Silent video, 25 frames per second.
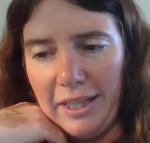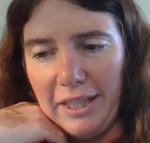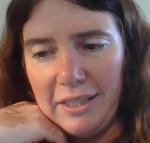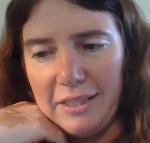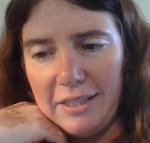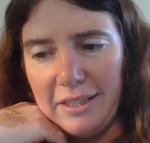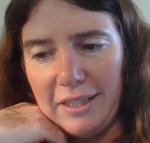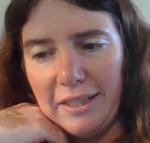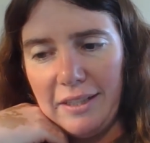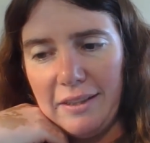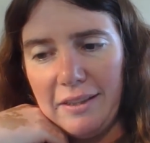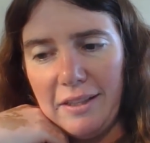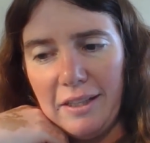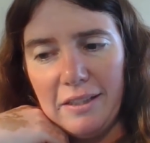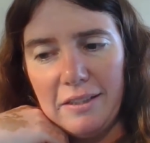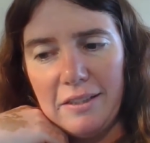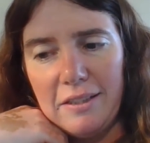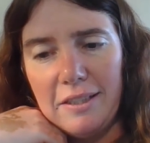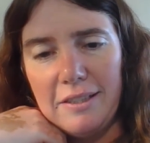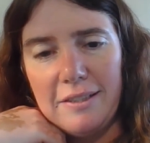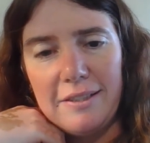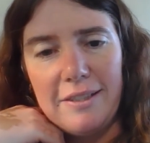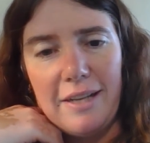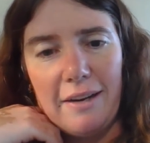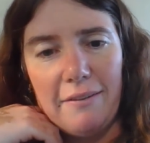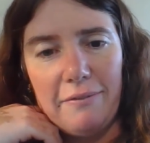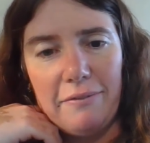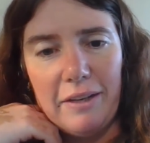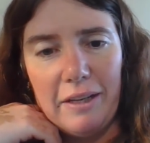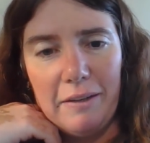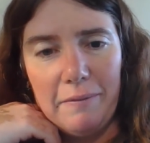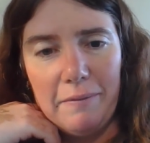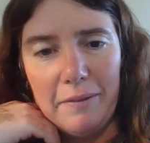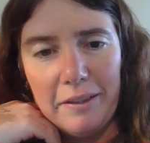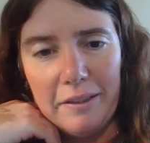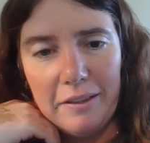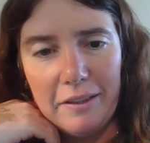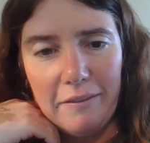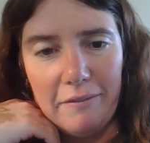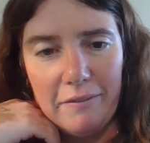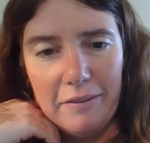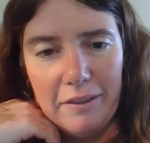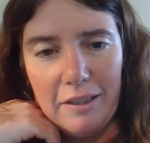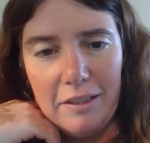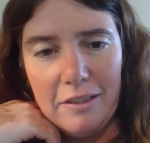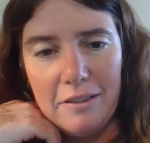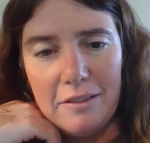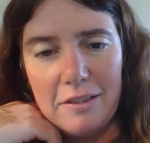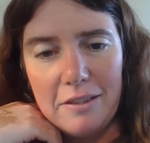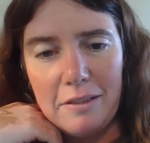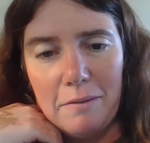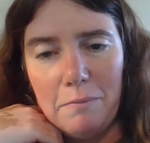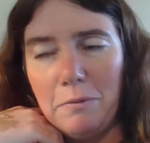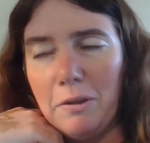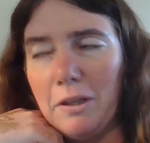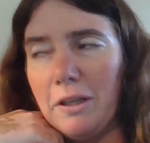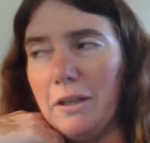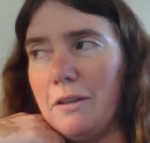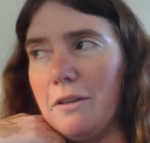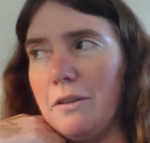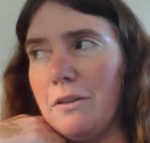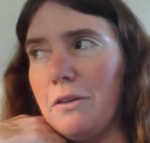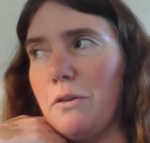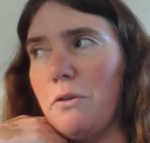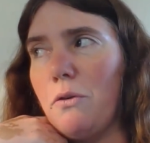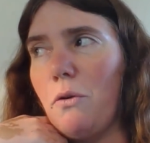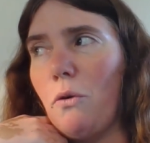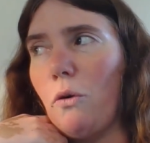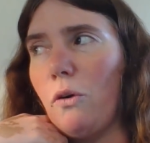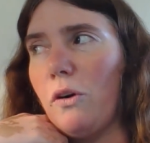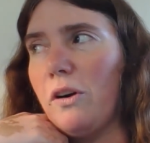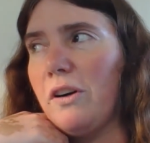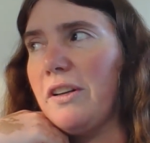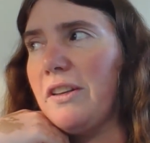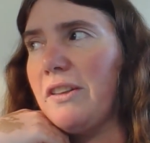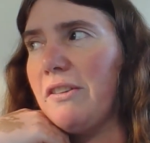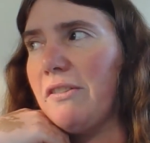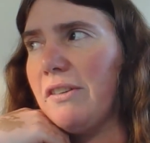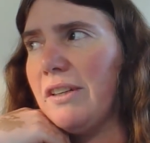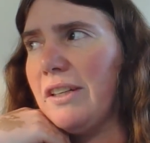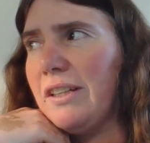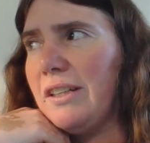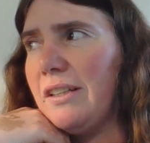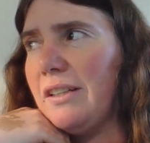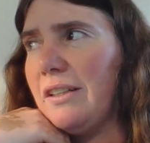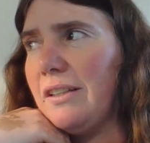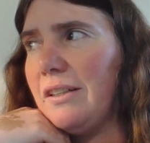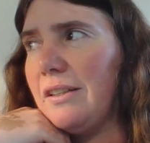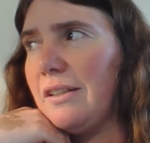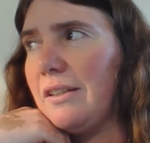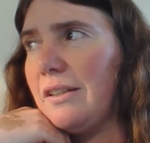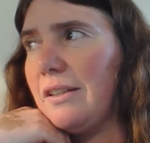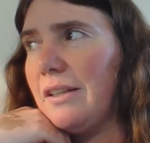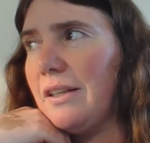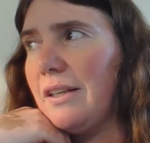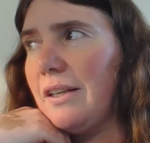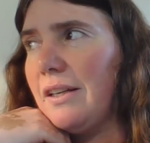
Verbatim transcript: He said he thinks he's got family living in somewhere in northern